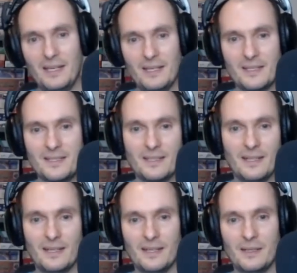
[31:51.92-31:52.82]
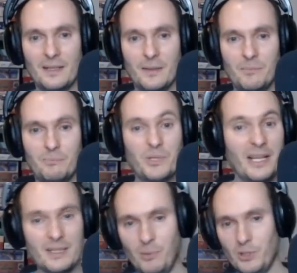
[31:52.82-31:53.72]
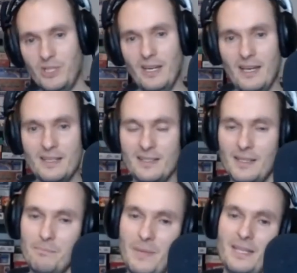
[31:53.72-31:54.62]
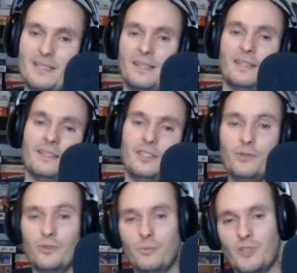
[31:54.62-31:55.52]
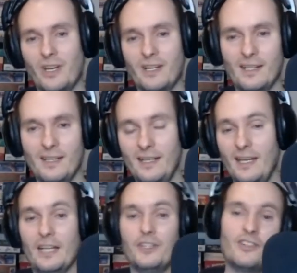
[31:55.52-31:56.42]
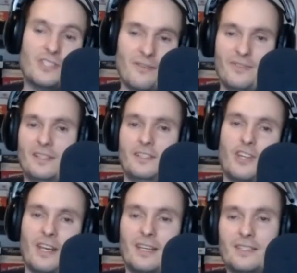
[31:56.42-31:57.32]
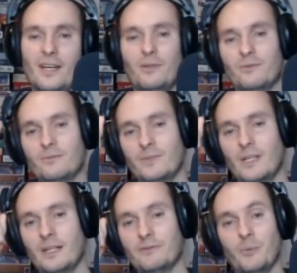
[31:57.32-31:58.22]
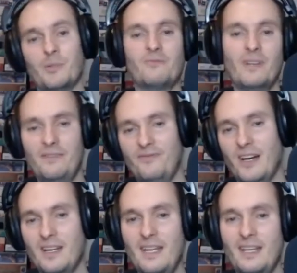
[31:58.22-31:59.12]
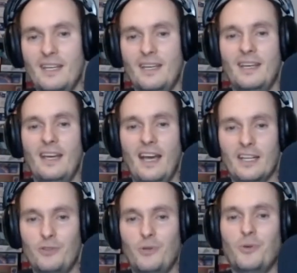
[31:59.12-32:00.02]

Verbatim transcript: It's uh, a brilliant podcast, amazing YouTube channel, and you should definitely check it out. Uh, Rob is really funny and